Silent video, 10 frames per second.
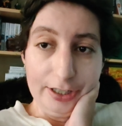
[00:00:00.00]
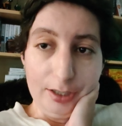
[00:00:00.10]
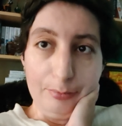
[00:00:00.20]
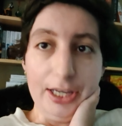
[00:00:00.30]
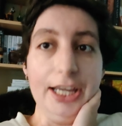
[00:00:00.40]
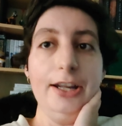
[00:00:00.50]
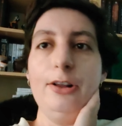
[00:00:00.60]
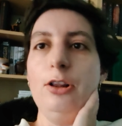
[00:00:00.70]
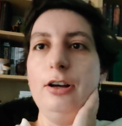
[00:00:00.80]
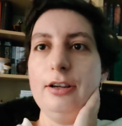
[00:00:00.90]
time? Eight
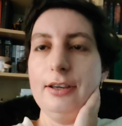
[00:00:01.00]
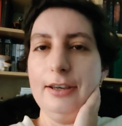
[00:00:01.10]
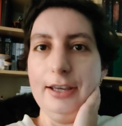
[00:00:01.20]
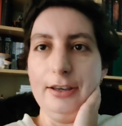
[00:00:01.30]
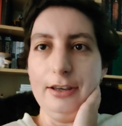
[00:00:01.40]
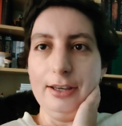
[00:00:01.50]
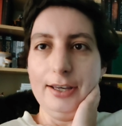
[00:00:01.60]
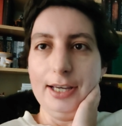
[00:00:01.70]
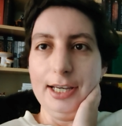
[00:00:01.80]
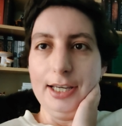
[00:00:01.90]
o'clock. Uh,
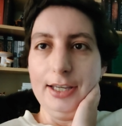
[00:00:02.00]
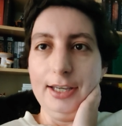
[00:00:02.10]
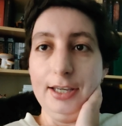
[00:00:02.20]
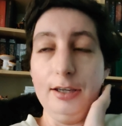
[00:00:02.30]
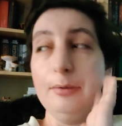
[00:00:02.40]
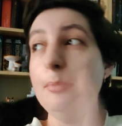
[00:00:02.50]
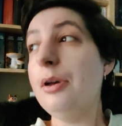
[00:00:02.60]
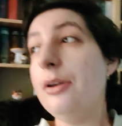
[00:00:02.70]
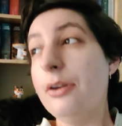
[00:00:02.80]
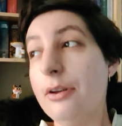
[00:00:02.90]
I am